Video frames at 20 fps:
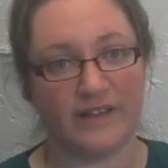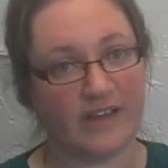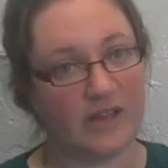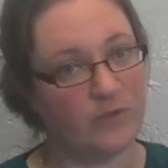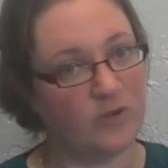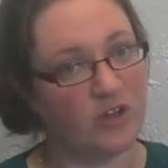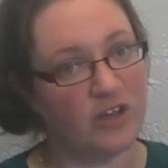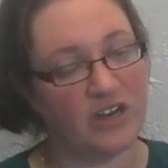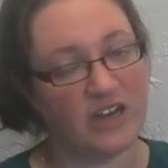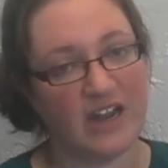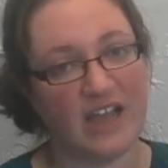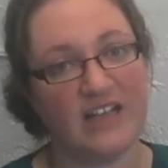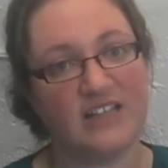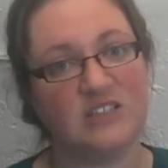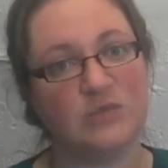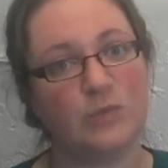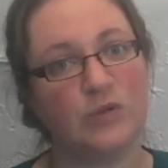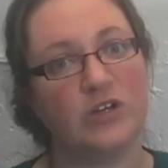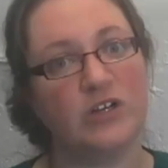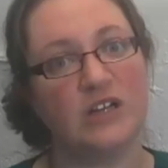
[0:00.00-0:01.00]
I'm not an
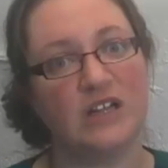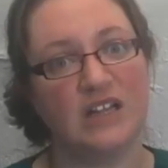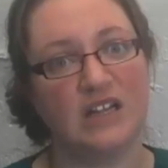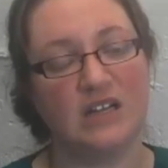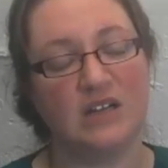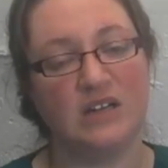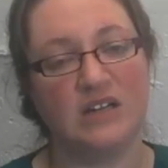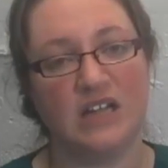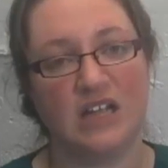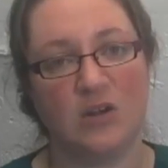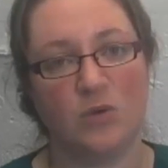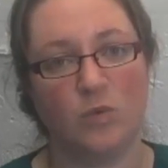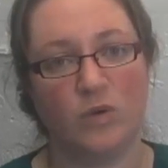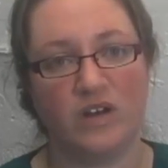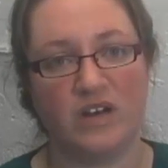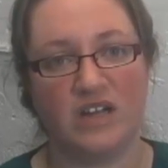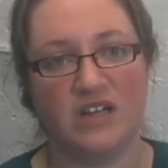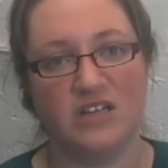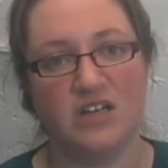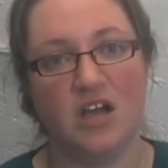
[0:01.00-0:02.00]
expert in
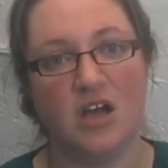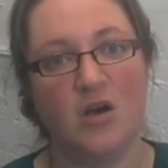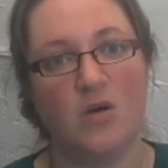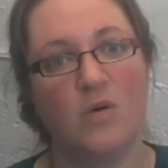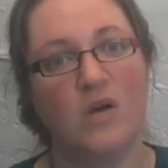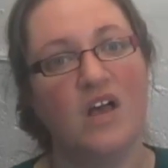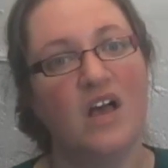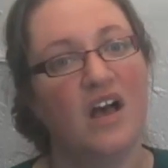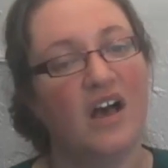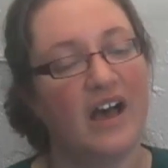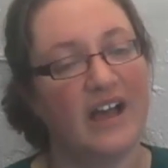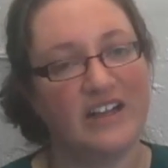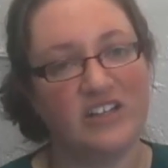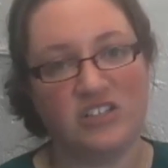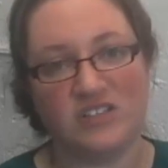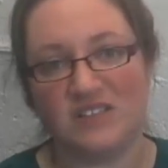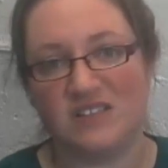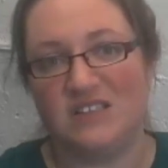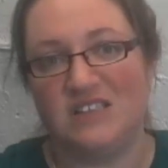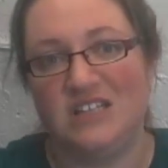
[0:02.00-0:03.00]
what I know. I
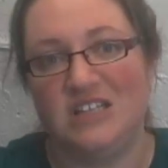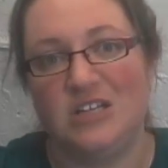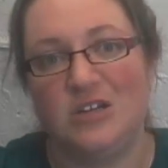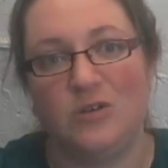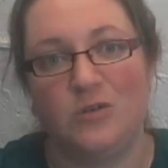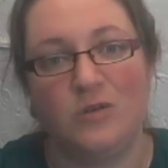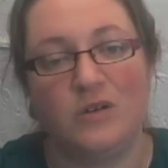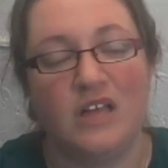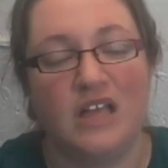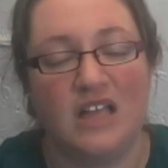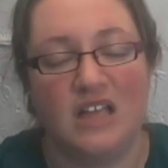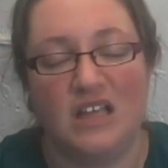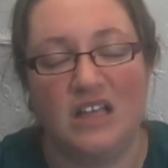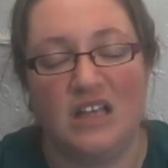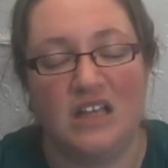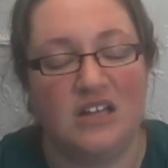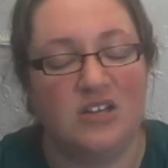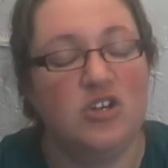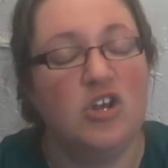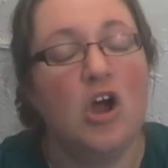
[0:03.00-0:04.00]
just
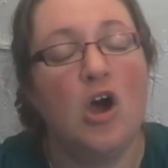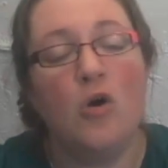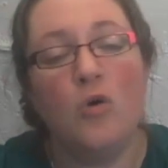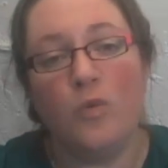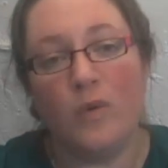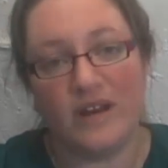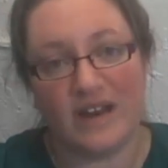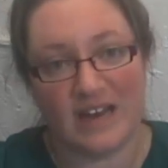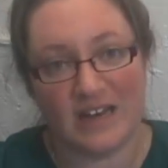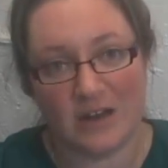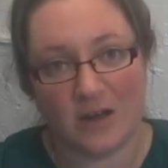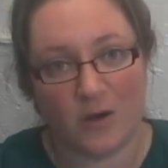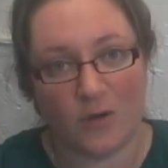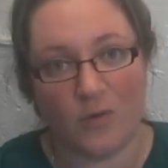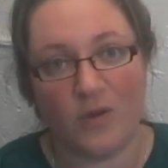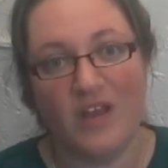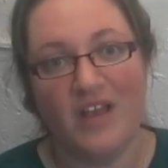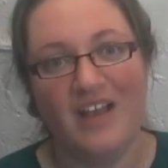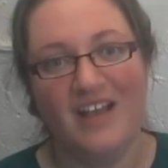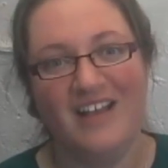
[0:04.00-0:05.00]
just, know what I
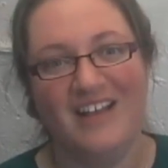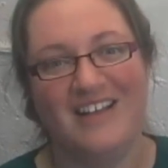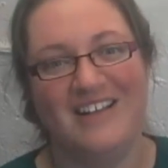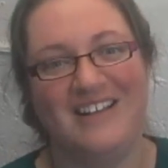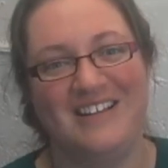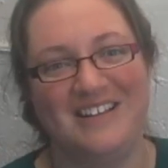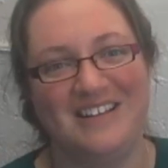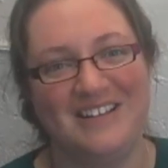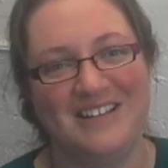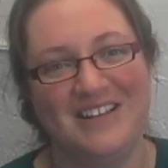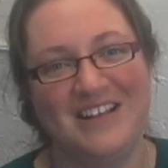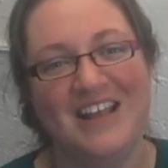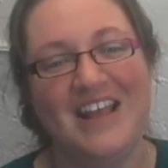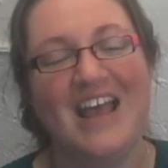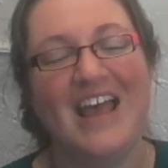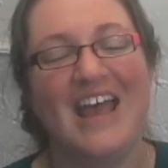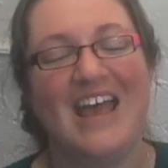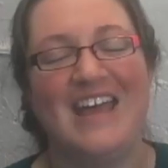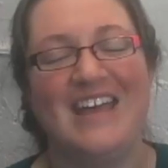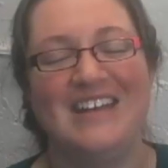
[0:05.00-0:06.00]
know.
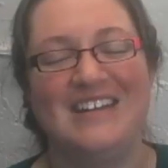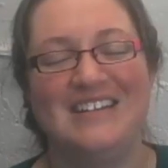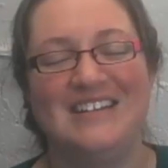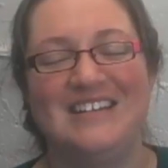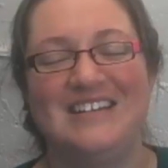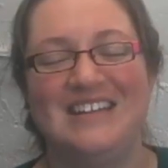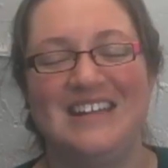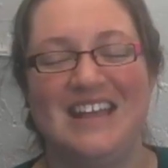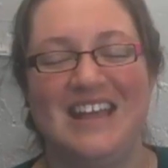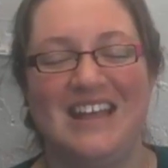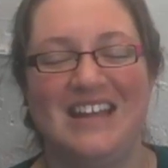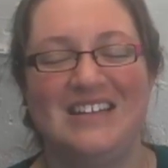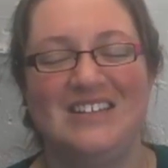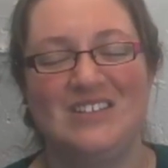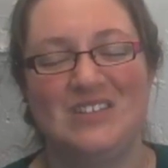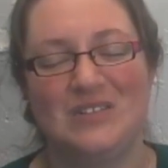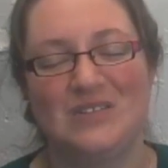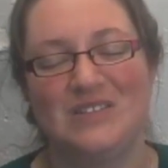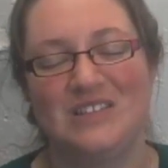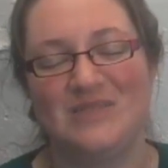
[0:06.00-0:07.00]

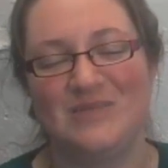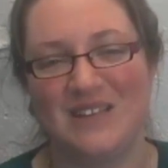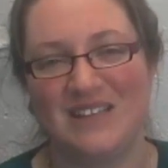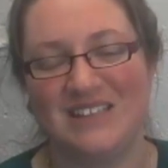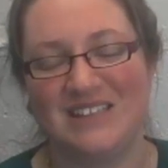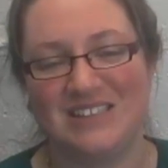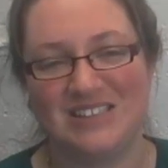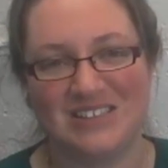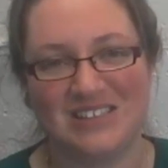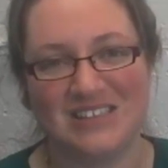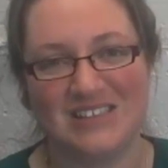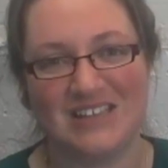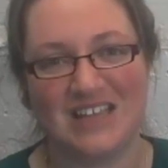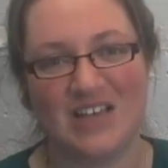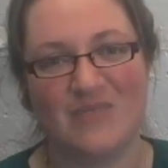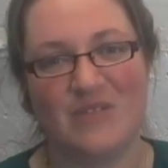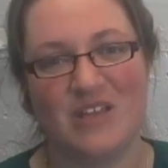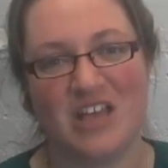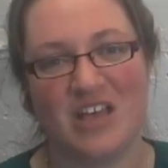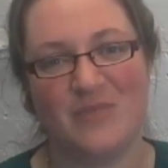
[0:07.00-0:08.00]
and so the message that's
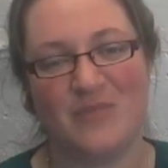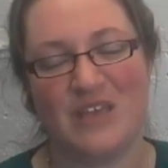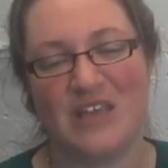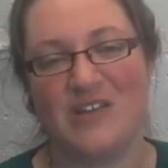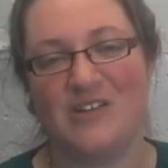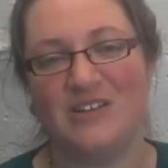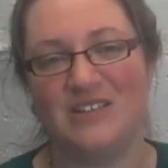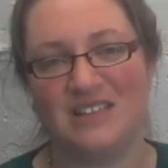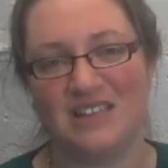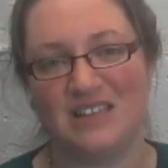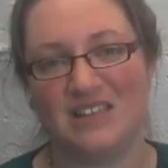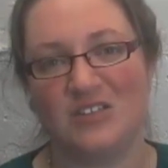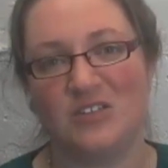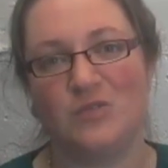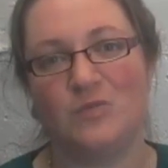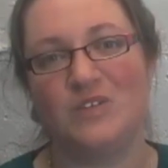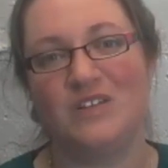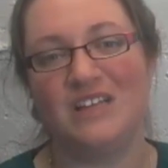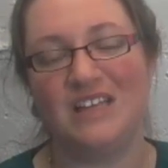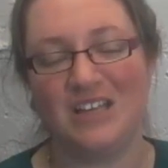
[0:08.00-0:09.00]
coming up here is that
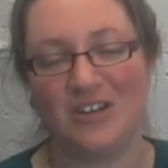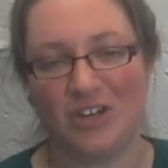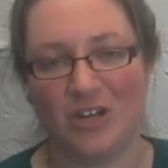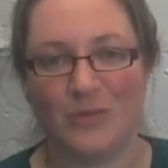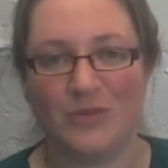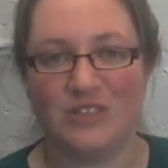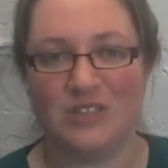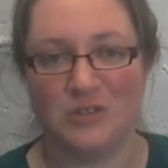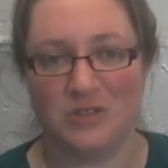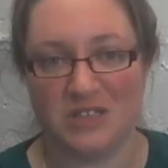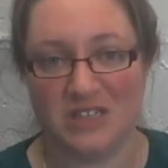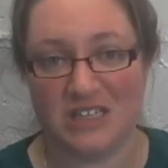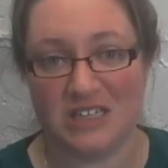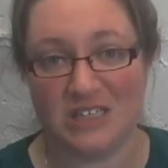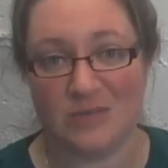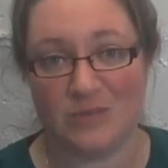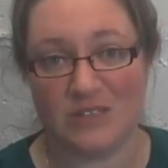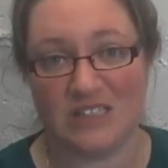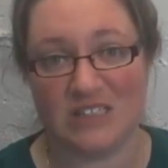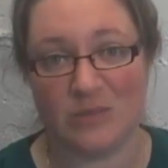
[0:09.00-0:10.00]
there's really an opportunity
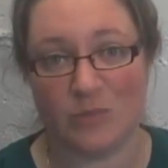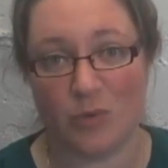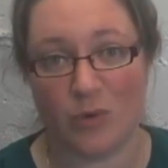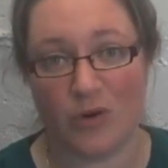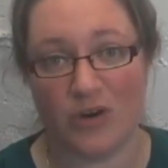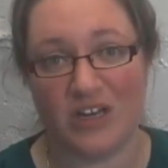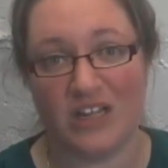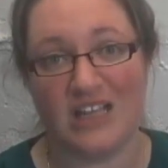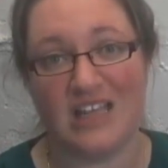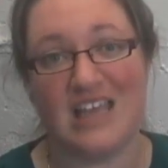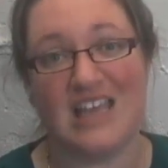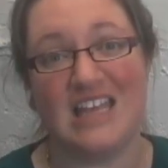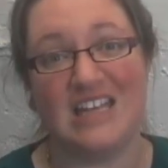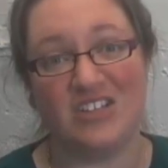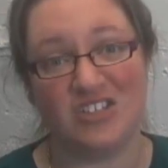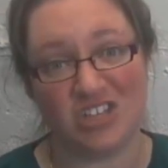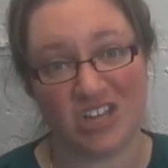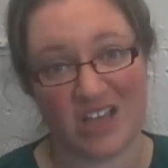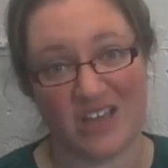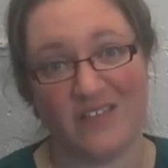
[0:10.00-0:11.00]
to be supporting
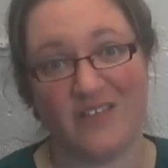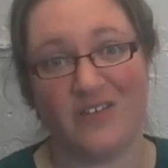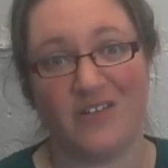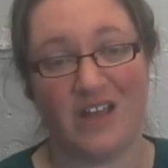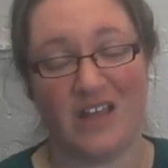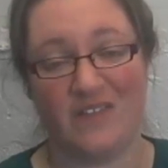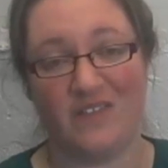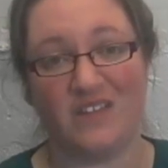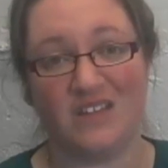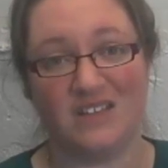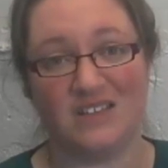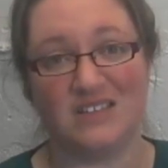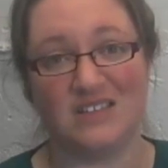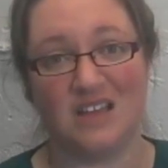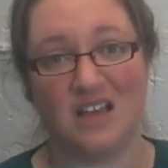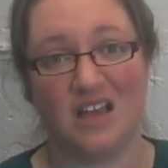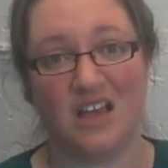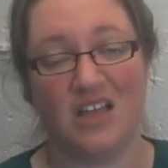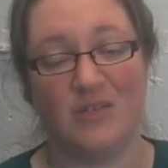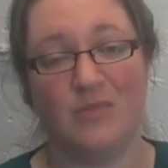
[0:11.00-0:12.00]
each other at this
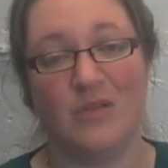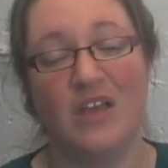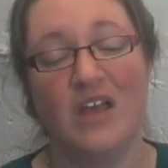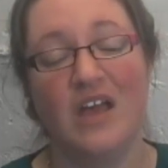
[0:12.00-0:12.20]
time,